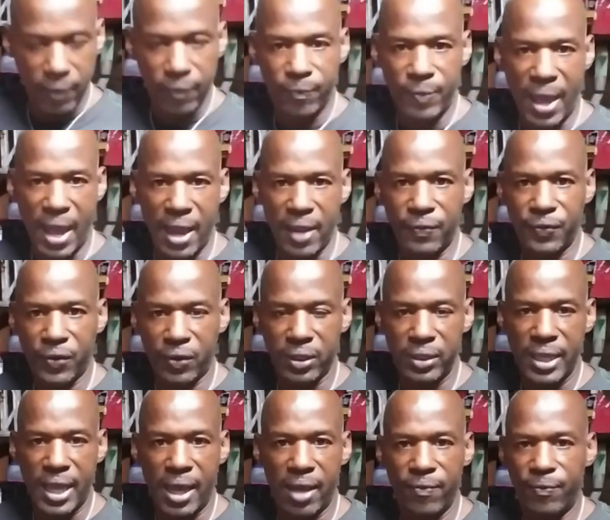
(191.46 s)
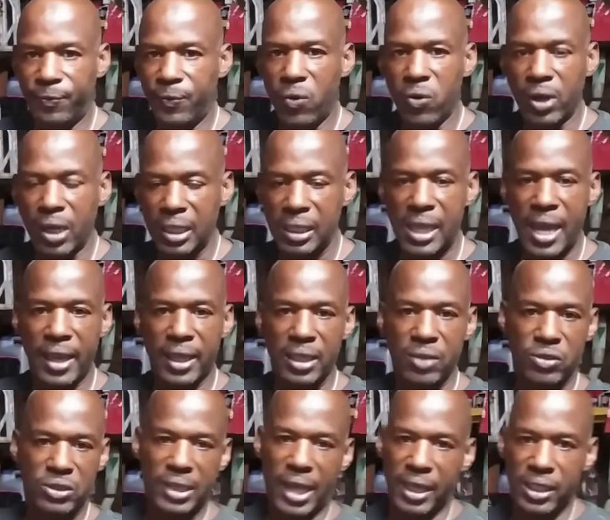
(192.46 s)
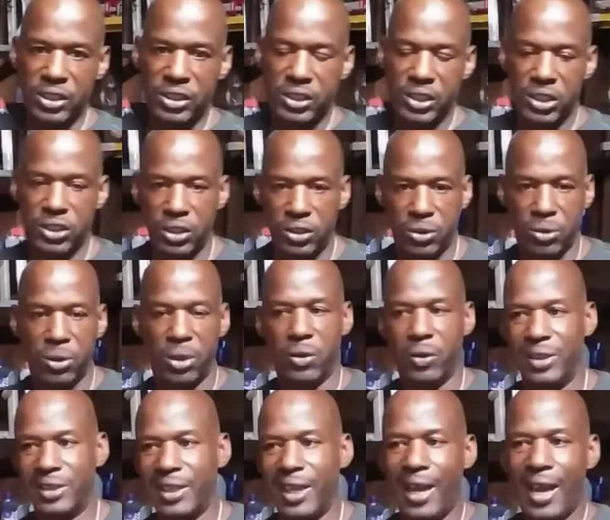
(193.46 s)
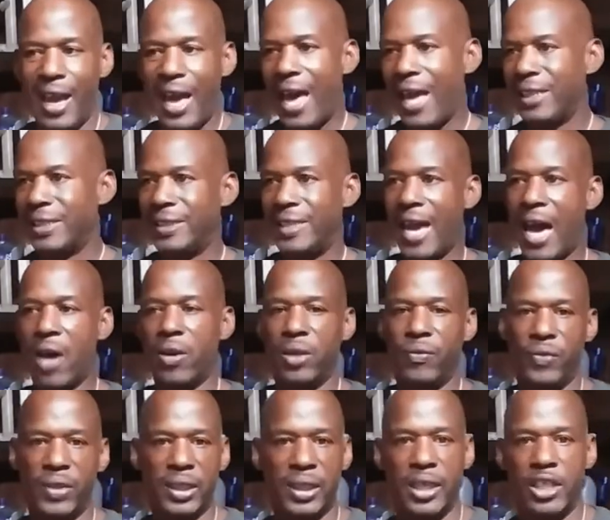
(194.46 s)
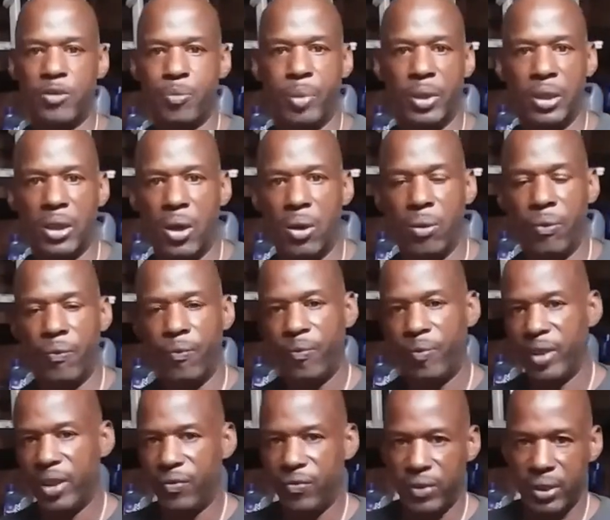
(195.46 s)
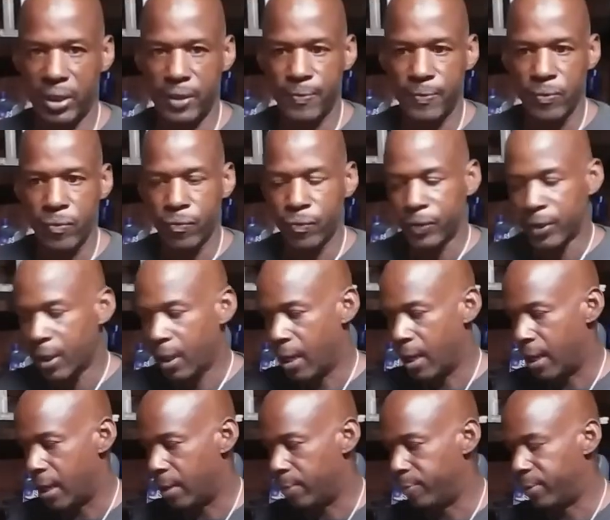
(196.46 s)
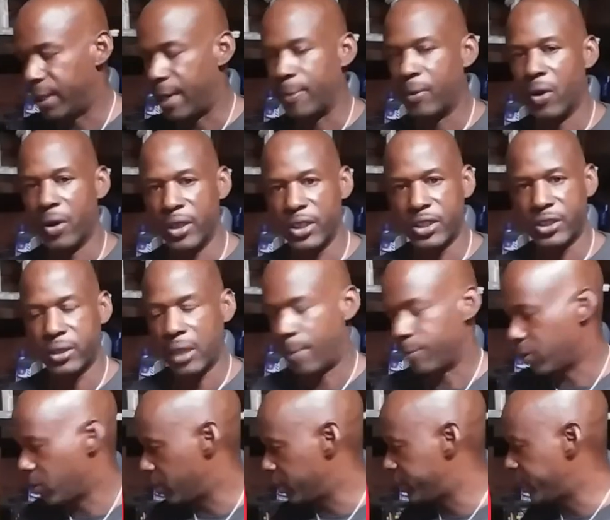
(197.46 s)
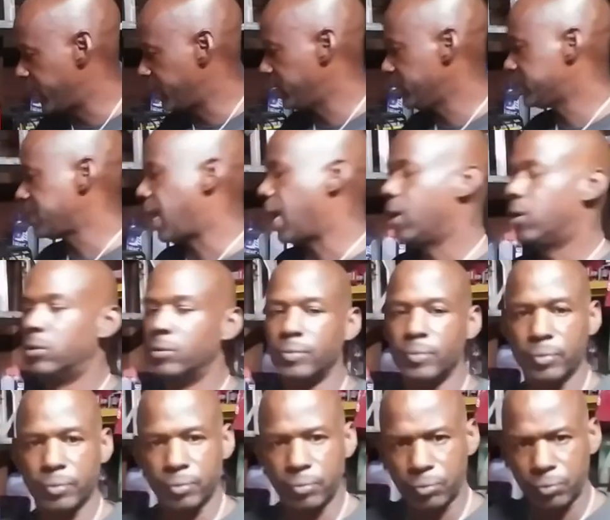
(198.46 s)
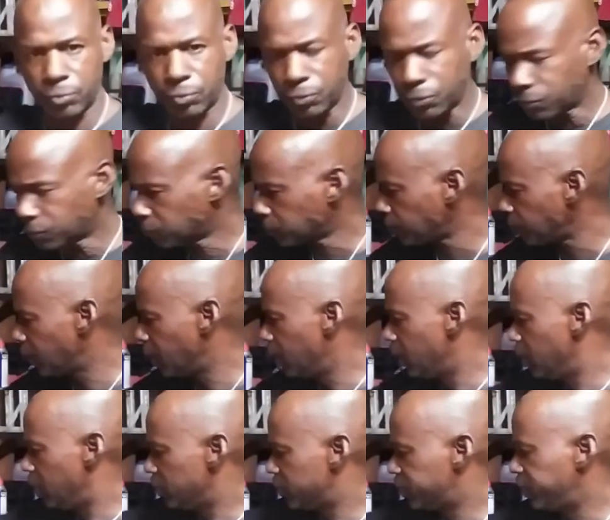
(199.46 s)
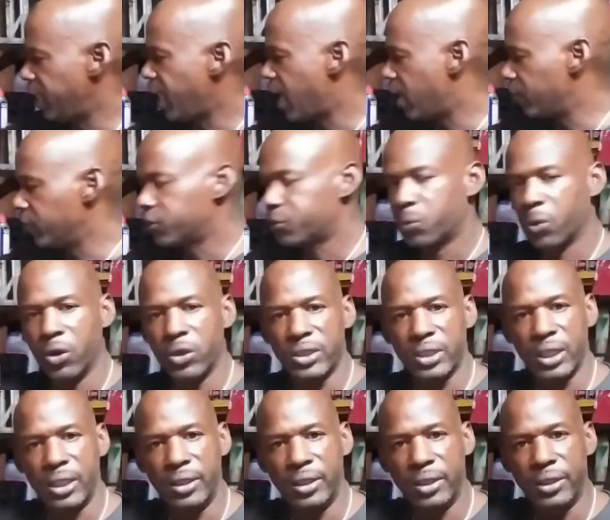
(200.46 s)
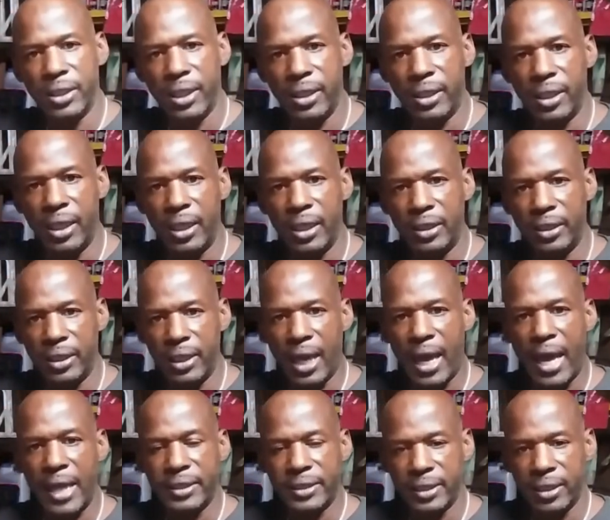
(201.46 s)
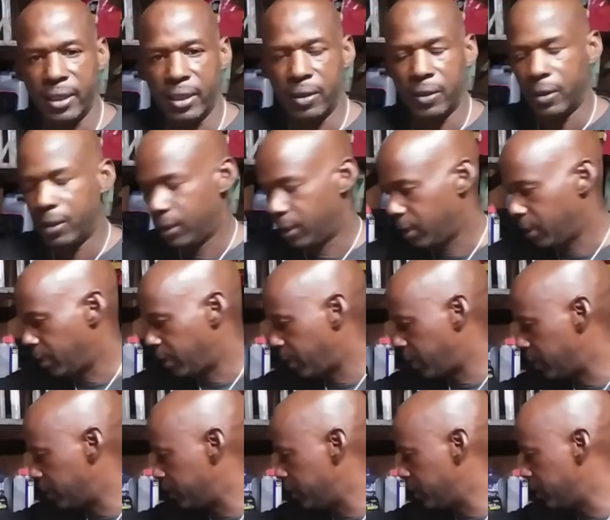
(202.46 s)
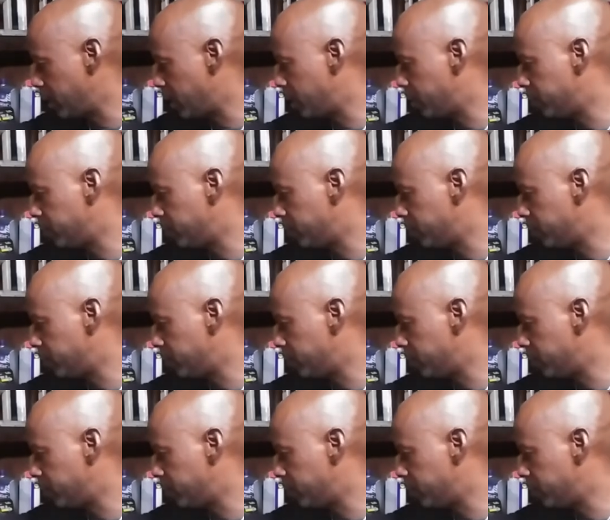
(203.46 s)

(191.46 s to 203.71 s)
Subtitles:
5:39. 4 o'clock, it was like 62 degrees. I doubt if it gets below 50, but I'm gonna take this out, see how this works in the hot tent, and then